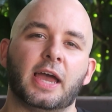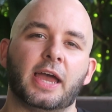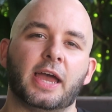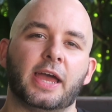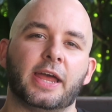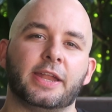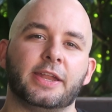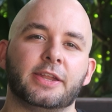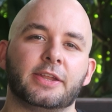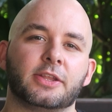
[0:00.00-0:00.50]

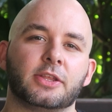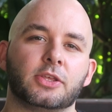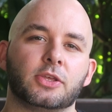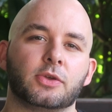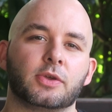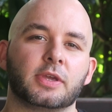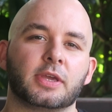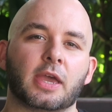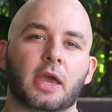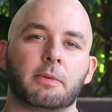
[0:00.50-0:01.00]
And
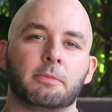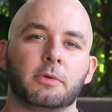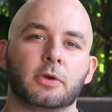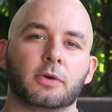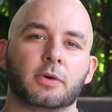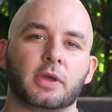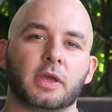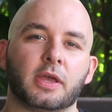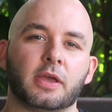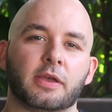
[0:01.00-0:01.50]
you can get a
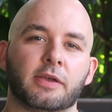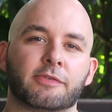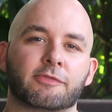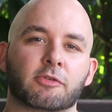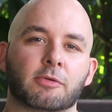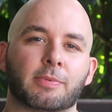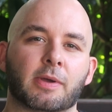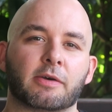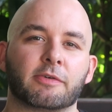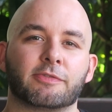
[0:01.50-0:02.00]
meal here
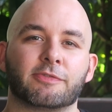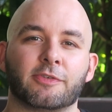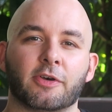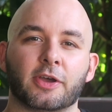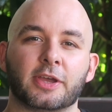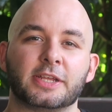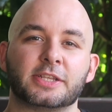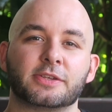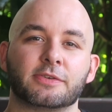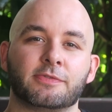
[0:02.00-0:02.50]
for about
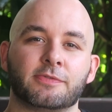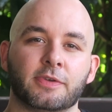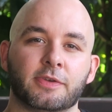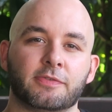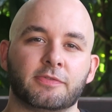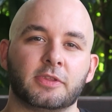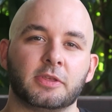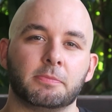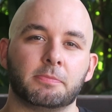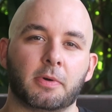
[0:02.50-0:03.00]
30 to
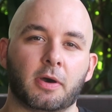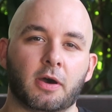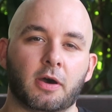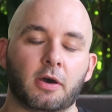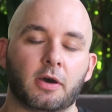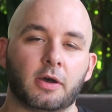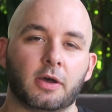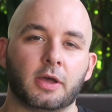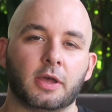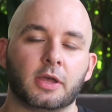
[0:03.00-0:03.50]
50
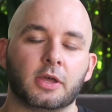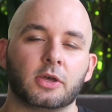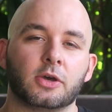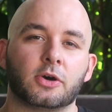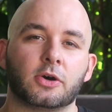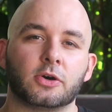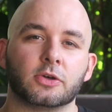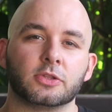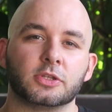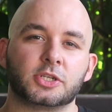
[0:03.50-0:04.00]
baht
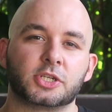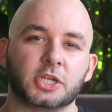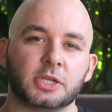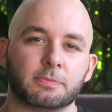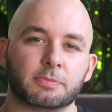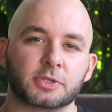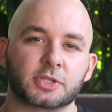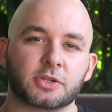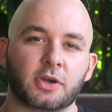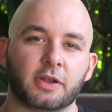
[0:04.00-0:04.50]
on the
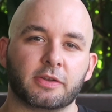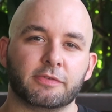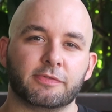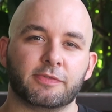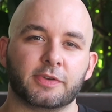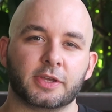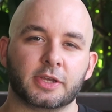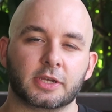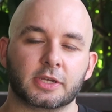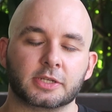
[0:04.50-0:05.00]
cheaper side of
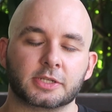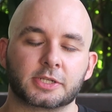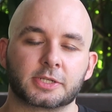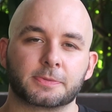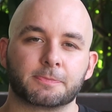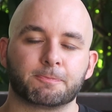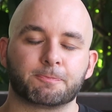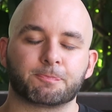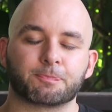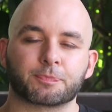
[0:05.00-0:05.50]
things.